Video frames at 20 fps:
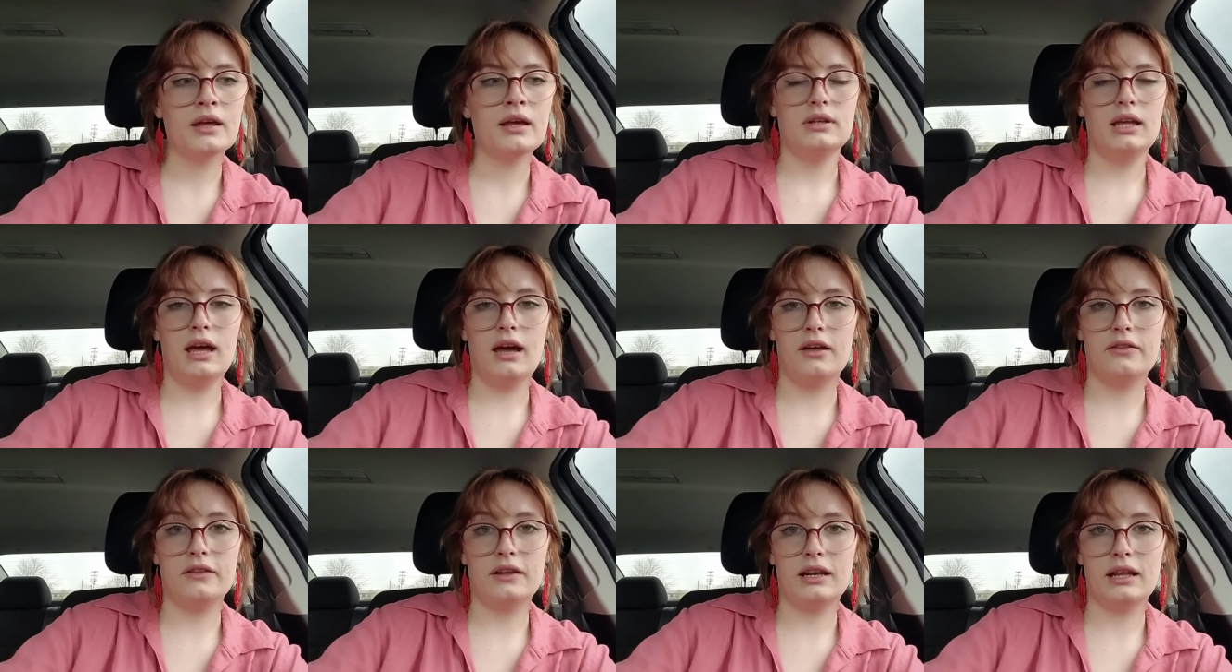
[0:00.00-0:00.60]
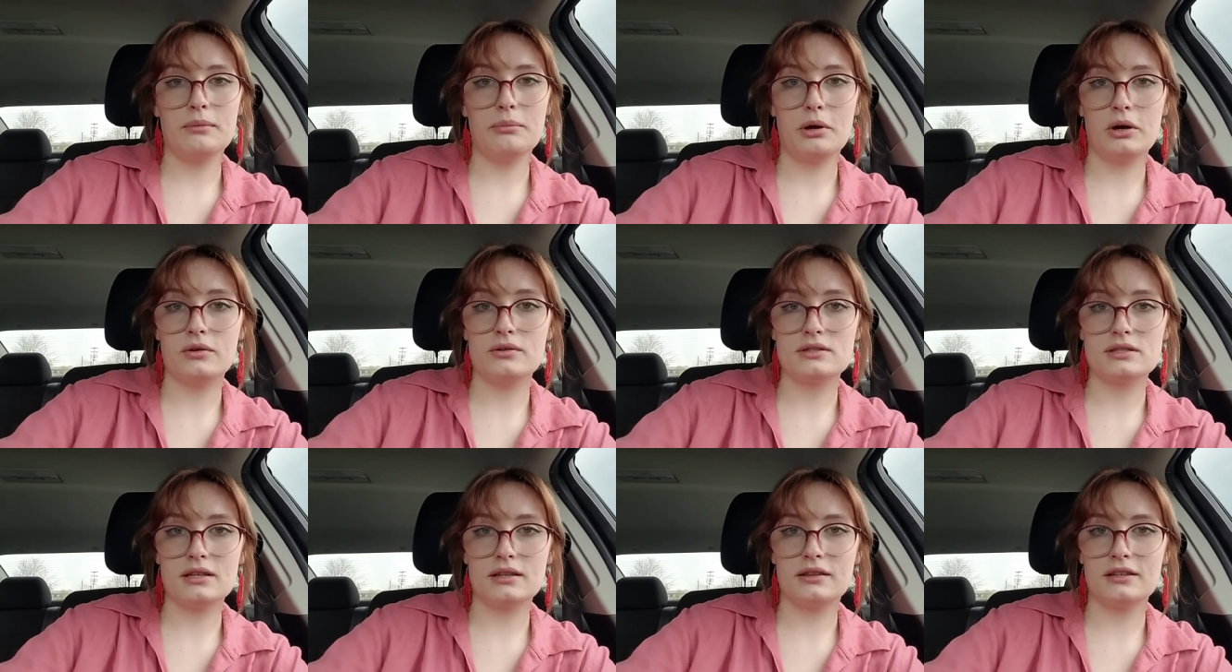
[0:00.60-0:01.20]
yeah and then I
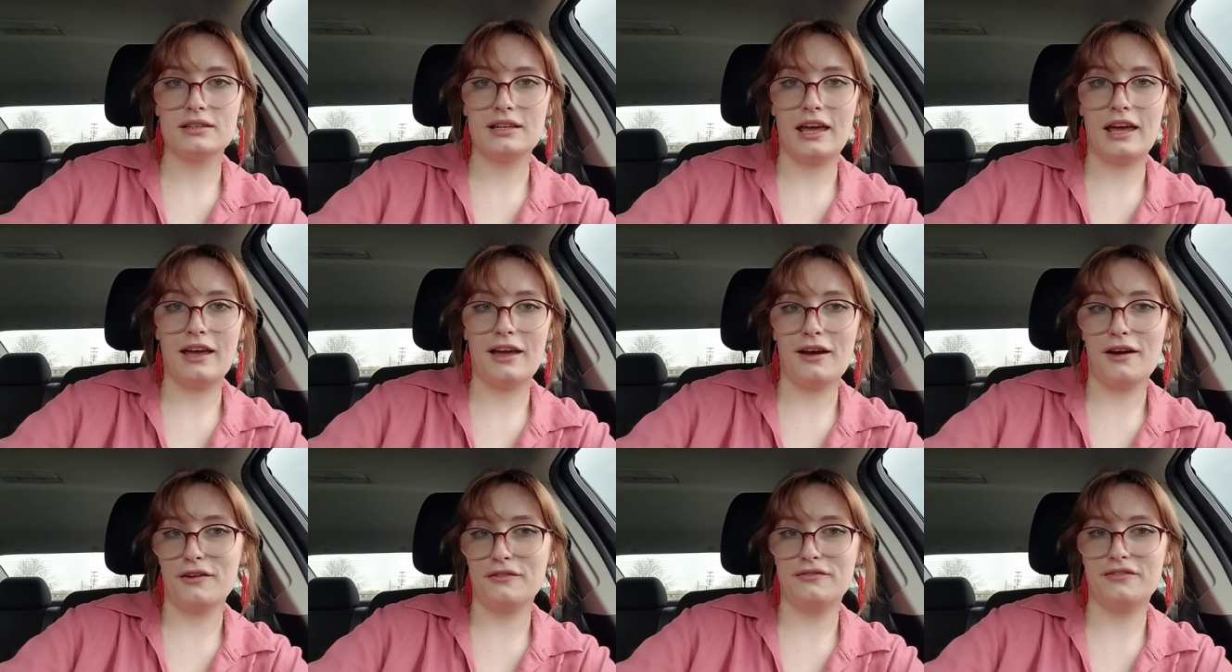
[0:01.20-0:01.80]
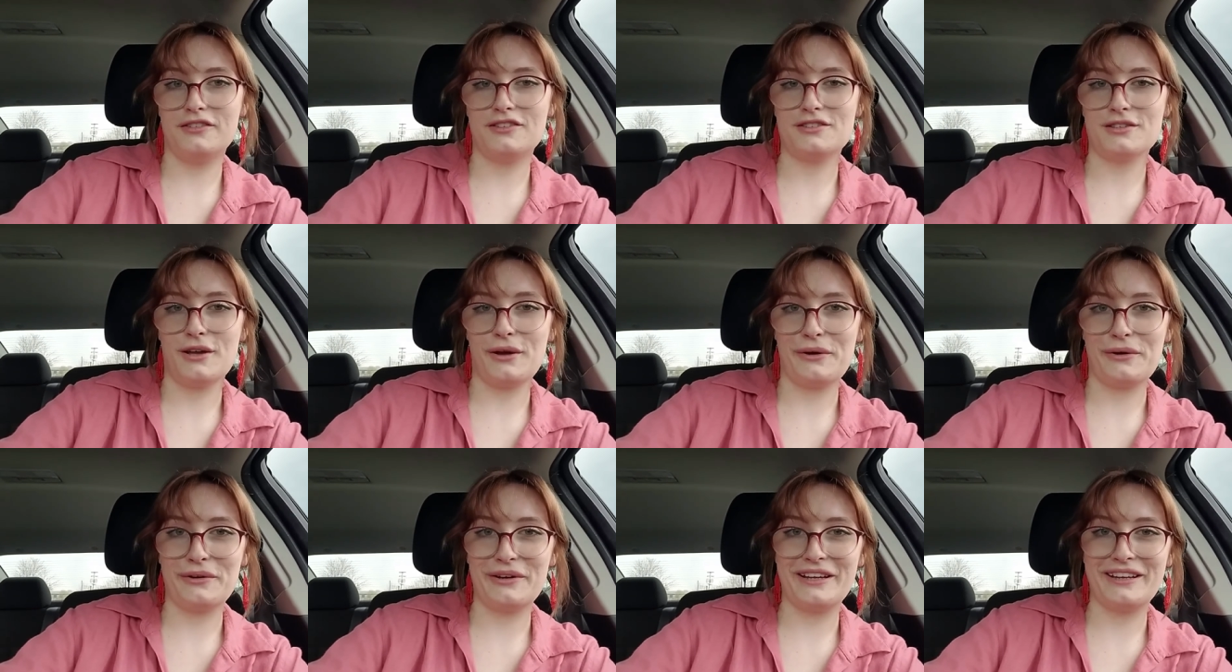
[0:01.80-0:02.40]
post it the day of
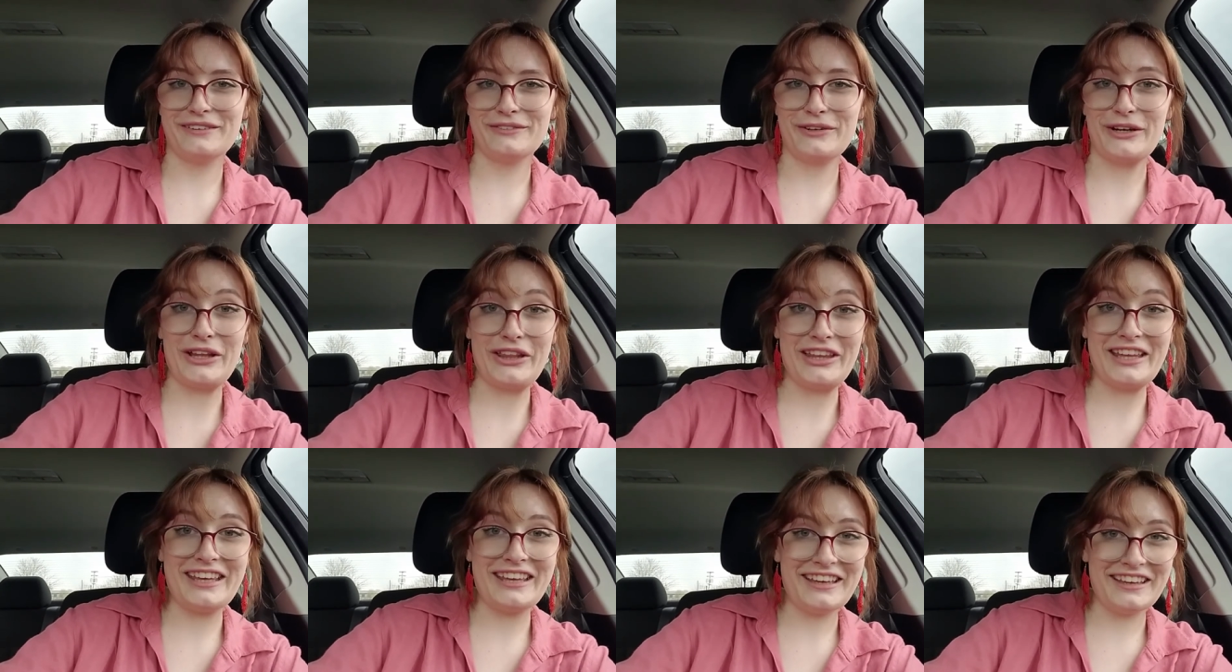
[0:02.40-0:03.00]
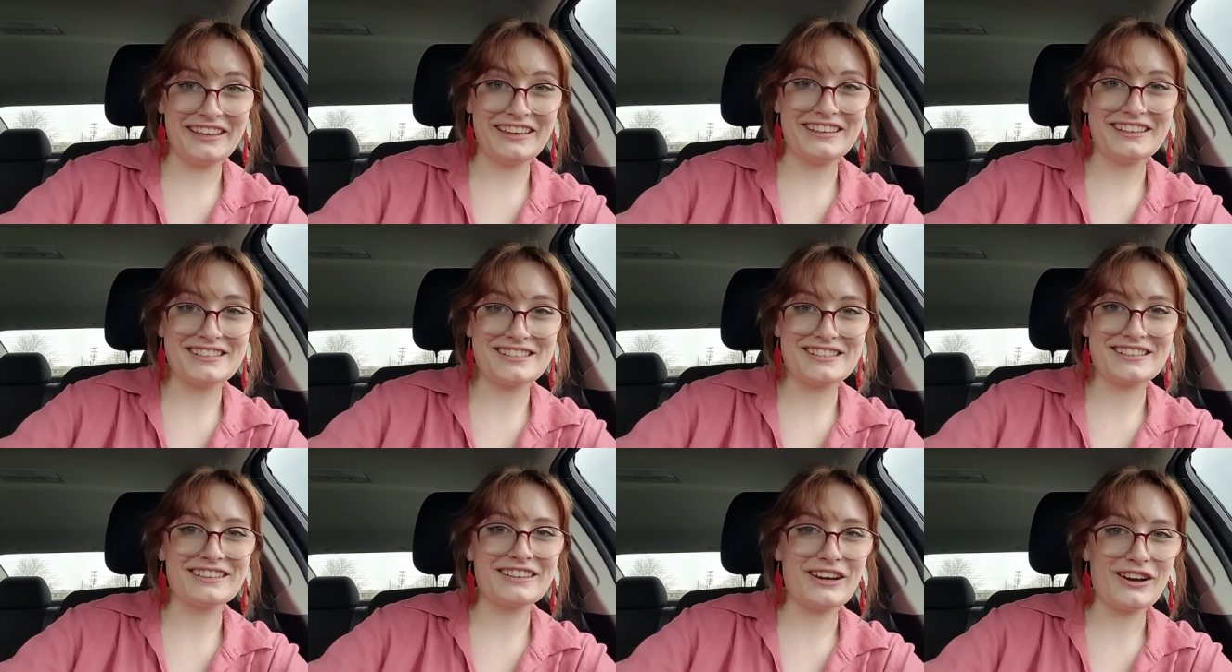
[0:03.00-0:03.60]
so it really
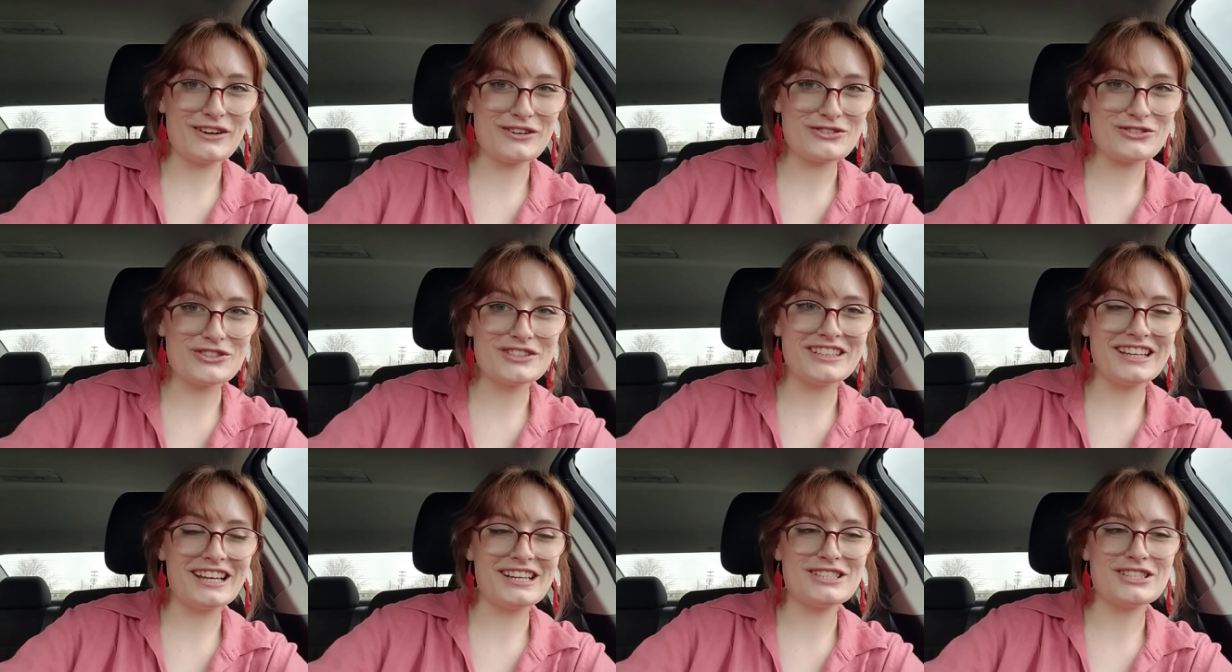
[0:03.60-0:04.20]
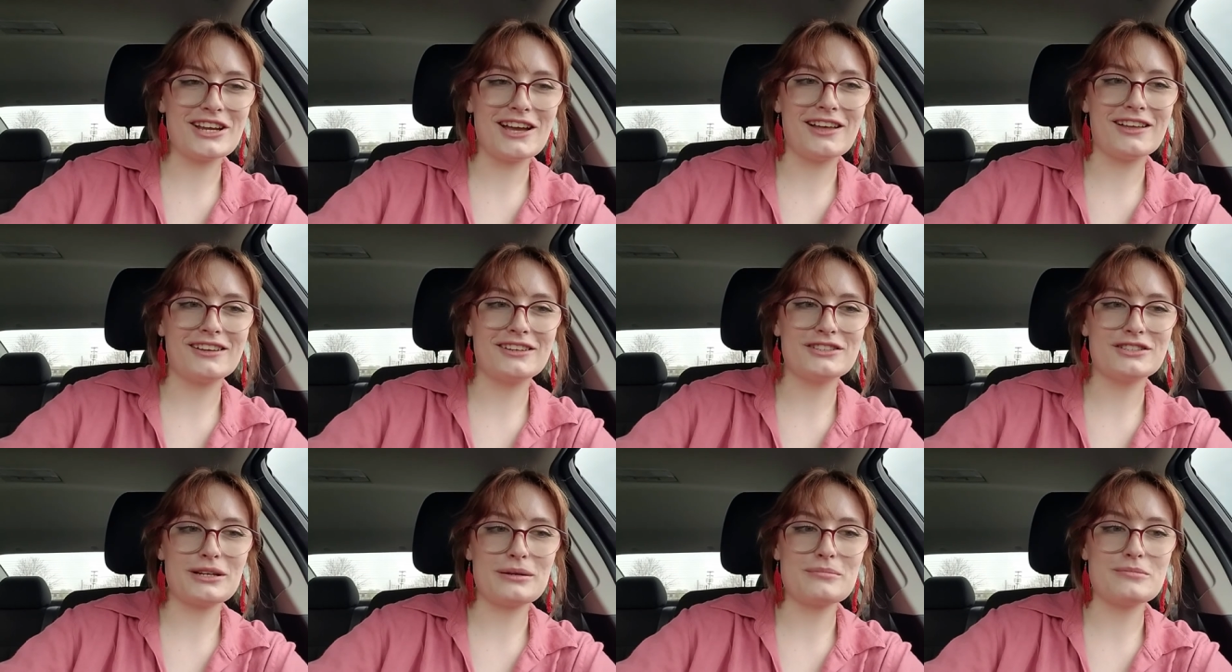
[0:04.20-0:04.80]
is an 100 day
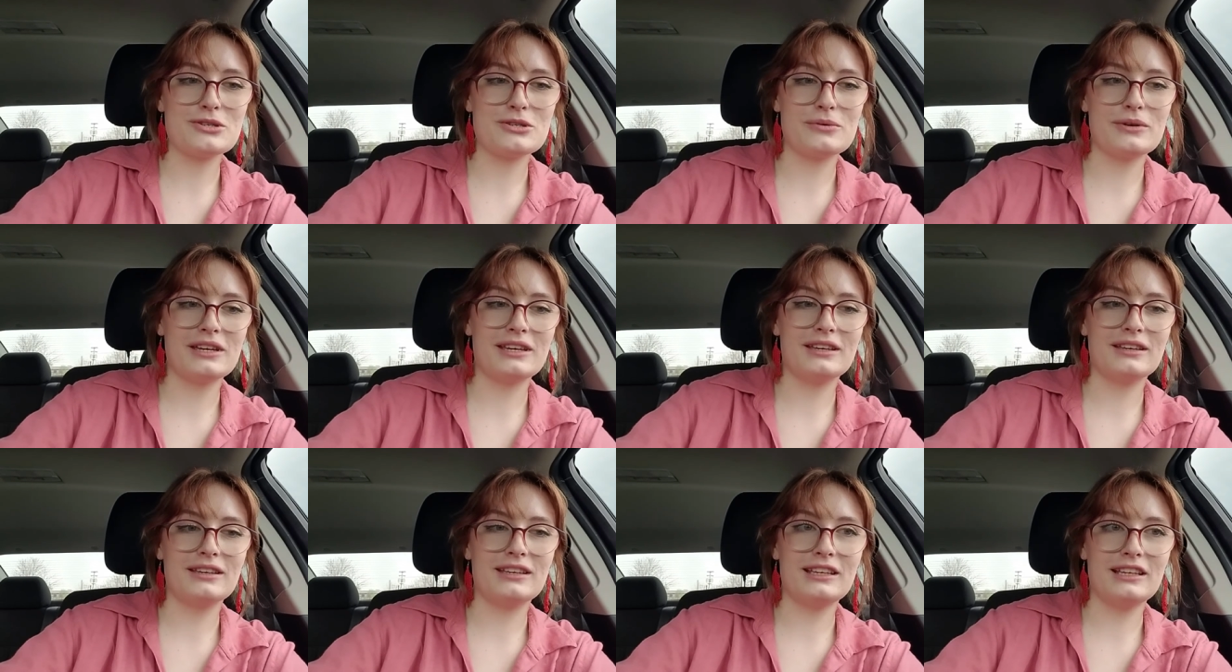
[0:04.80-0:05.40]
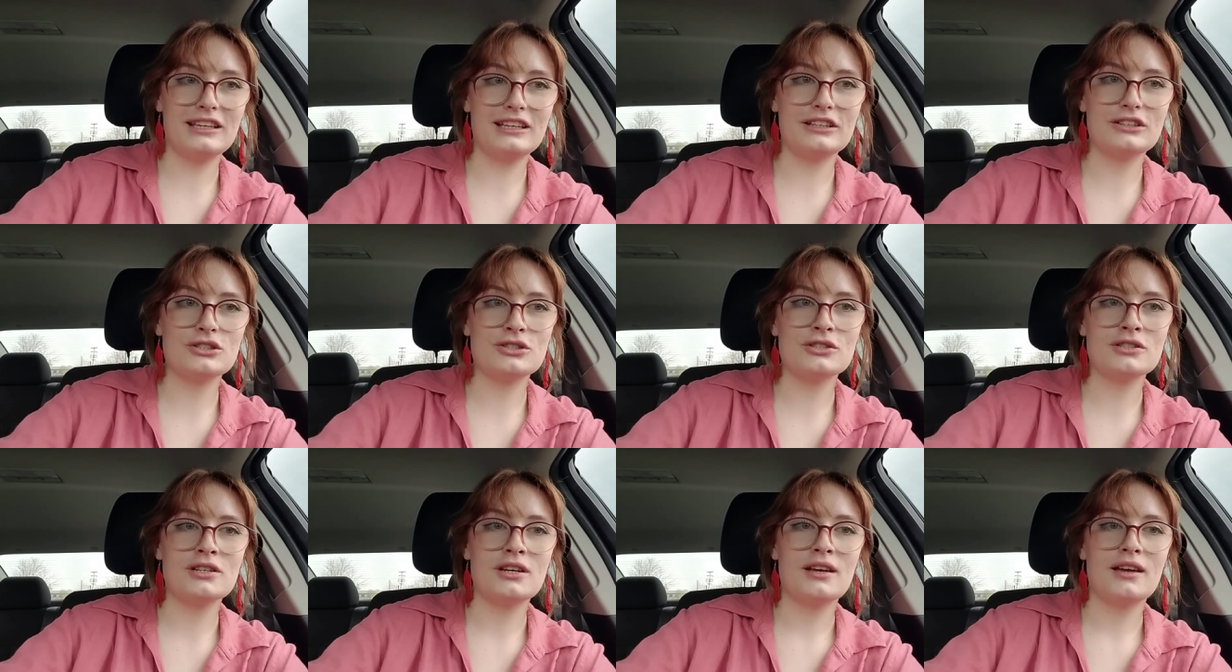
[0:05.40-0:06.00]
challenge I'm doing
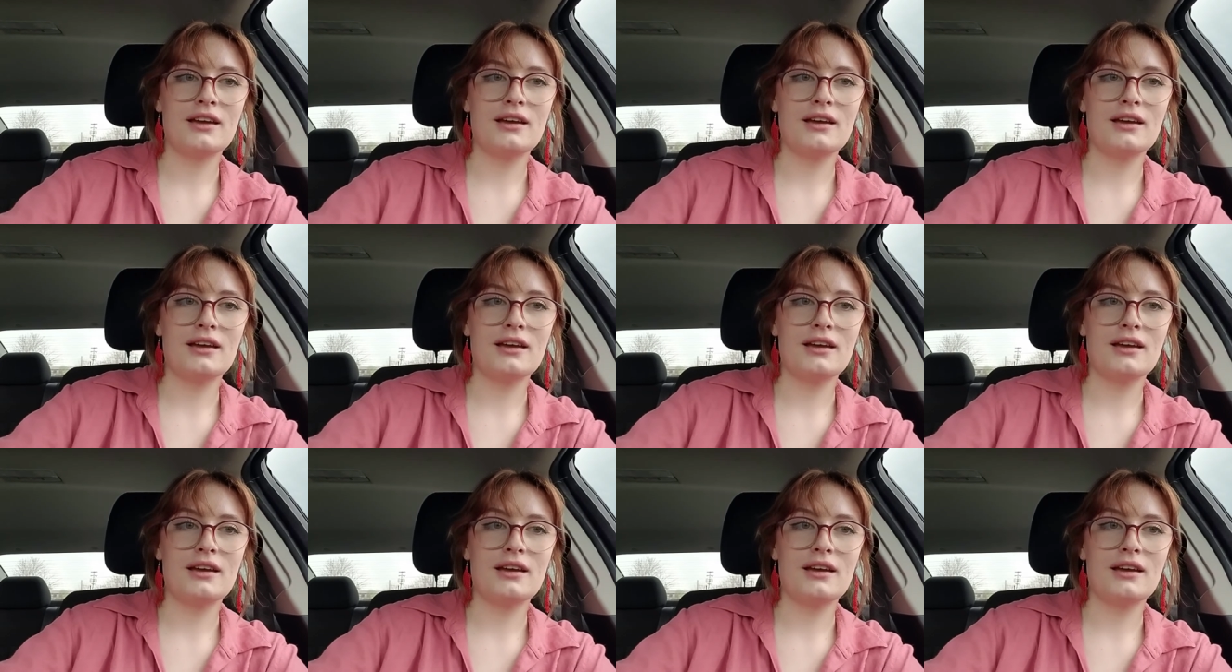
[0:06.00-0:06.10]
each